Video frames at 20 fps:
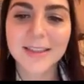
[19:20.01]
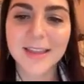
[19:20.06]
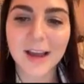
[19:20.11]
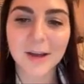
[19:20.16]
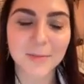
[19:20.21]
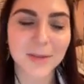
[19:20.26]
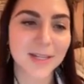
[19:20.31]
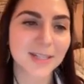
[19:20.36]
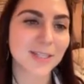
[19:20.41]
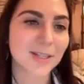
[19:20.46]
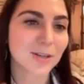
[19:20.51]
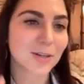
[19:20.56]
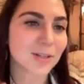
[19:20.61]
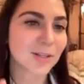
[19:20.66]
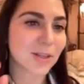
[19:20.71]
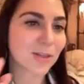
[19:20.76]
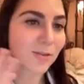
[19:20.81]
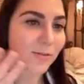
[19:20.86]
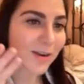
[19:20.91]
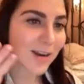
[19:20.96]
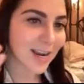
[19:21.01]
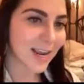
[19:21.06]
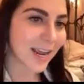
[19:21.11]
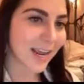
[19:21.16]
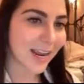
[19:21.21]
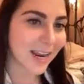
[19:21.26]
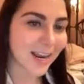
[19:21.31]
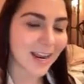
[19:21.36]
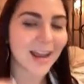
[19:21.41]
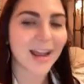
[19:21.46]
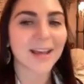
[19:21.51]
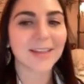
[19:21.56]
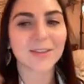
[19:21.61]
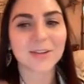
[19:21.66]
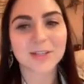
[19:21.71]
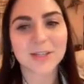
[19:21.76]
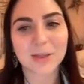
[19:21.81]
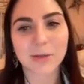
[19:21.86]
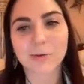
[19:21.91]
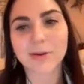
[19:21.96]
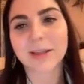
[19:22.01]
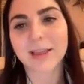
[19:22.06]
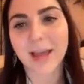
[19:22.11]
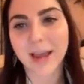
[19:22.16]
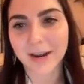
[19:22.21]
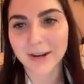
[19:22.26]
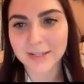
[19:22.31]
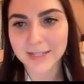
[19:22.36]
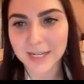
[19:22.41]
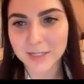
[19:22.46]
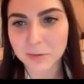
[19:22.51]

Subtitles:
that means there's 3, and there's 3 layers.